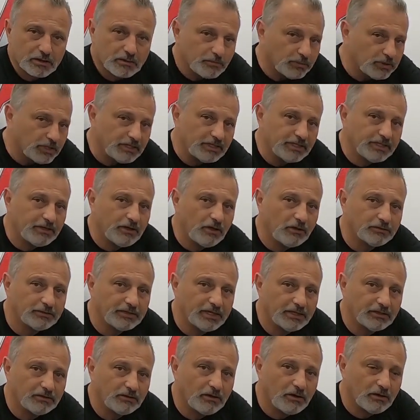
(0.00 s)
completely all
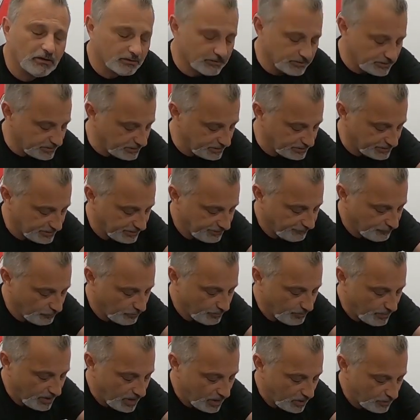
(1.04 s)
day long. These give
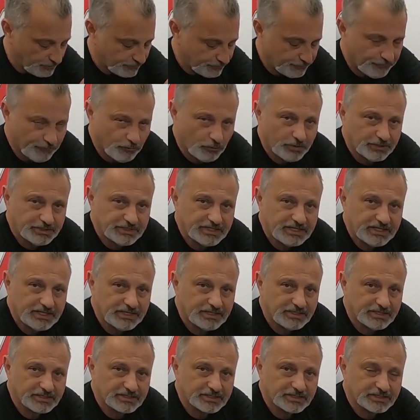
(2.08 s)
you about
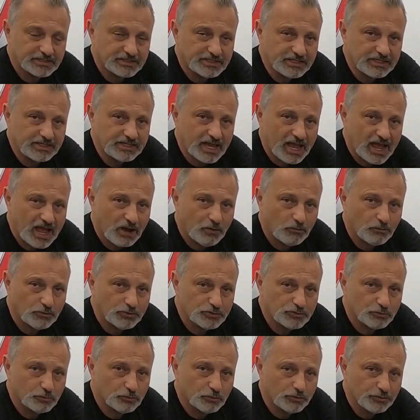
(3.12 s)
14 to 16
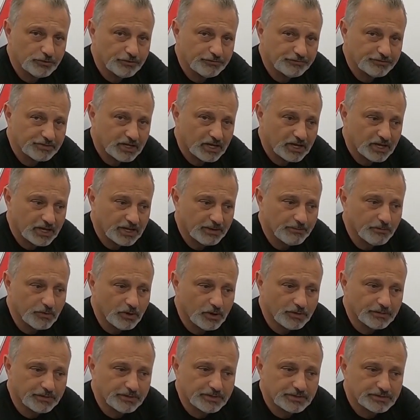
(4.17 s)
hours worth of time
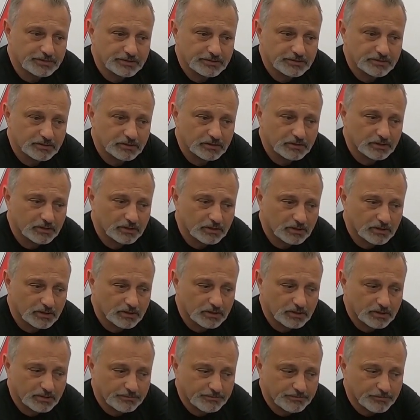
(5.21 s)
on this, uh,
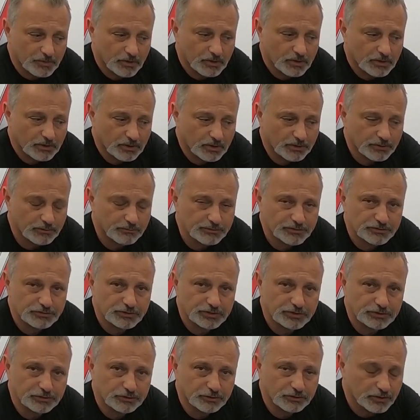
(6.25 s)
um, on the
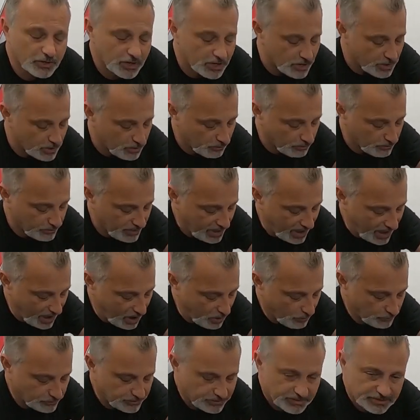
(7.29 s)
restrictor
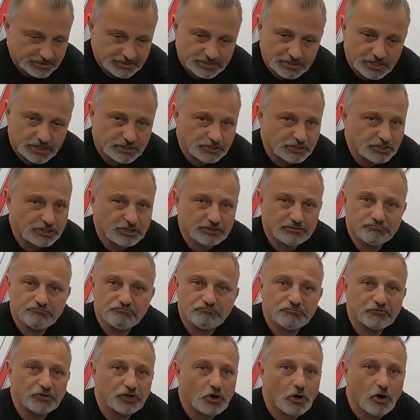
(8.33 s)
without
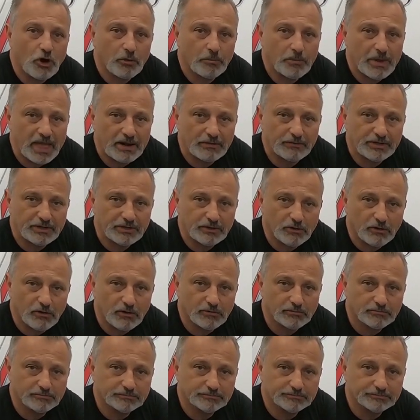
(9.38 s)
touching the car battery at
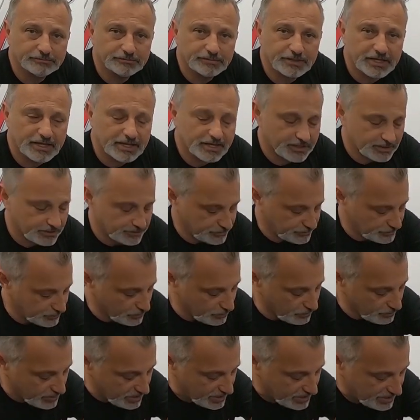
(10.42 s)
all. Okay.
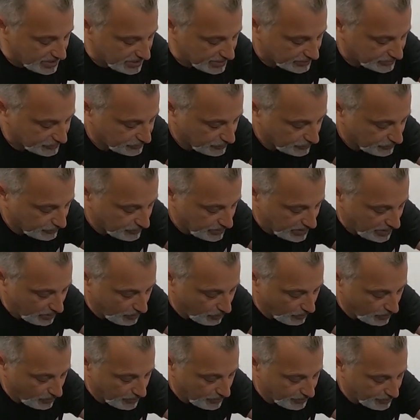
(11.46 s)
So, so
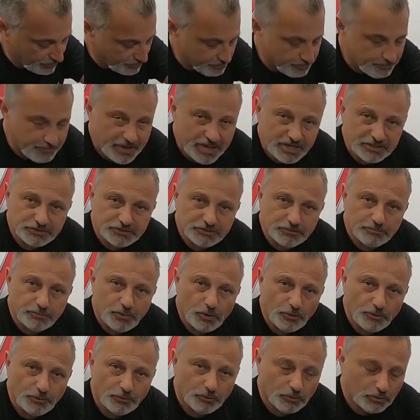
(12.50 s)
the best of
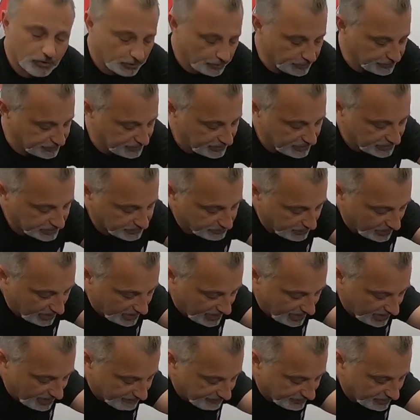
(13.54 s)
both worlds is
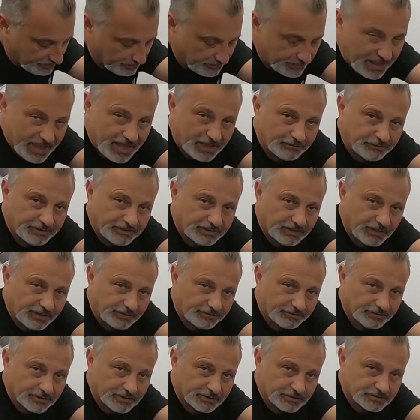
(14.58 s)
by having a battery
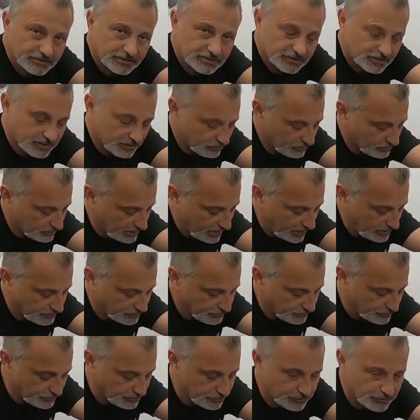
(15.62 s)
like this they'll allow
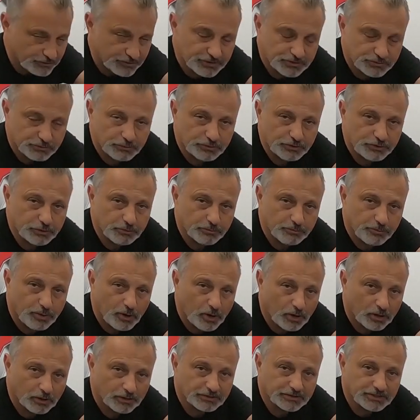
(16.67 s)
you to do this when you're
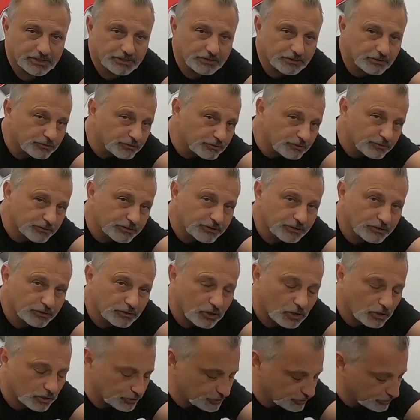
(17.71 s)
parked and you're doing your
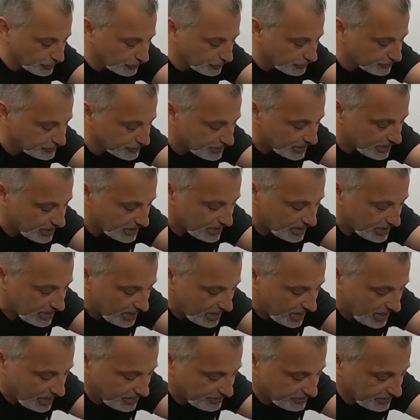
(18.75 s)
car shows
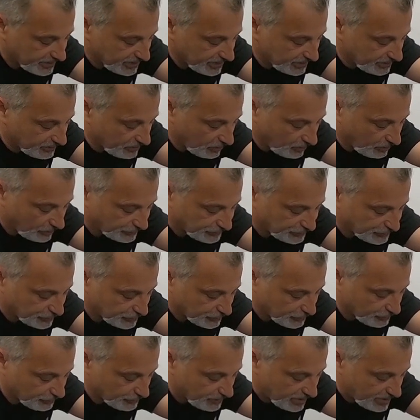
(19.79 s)
and then
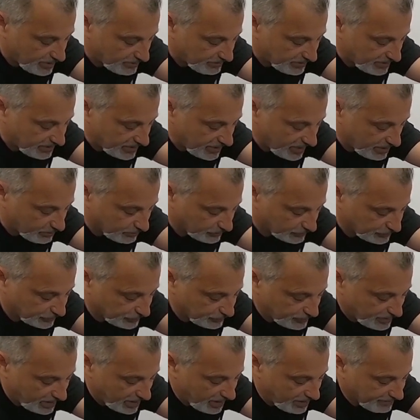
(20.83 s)
also being able
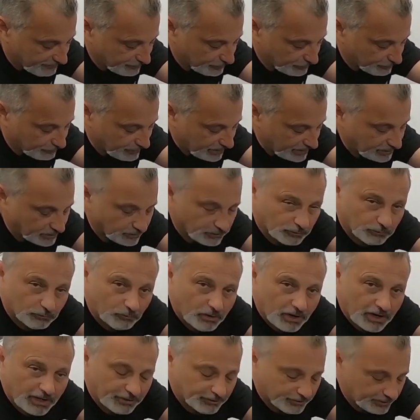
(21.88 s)
to have your regular
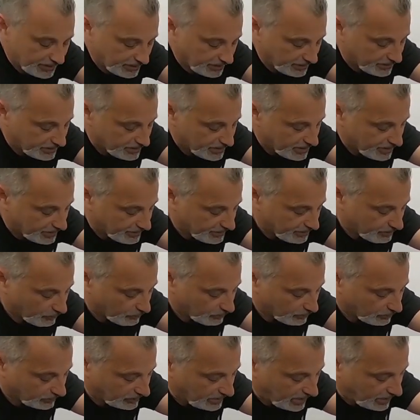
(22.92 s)
wiring that
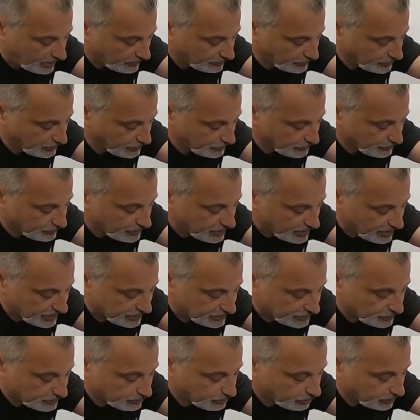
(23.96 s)
will allow you
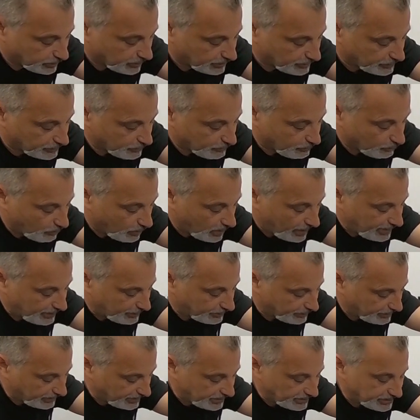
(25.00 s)
to plug the
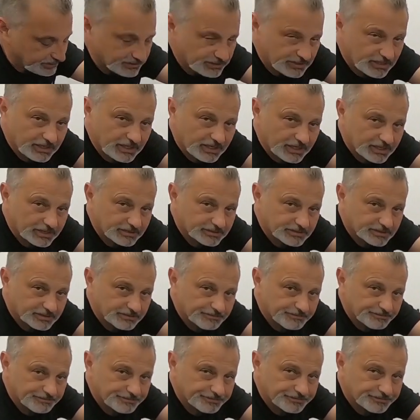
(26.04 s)
wire into it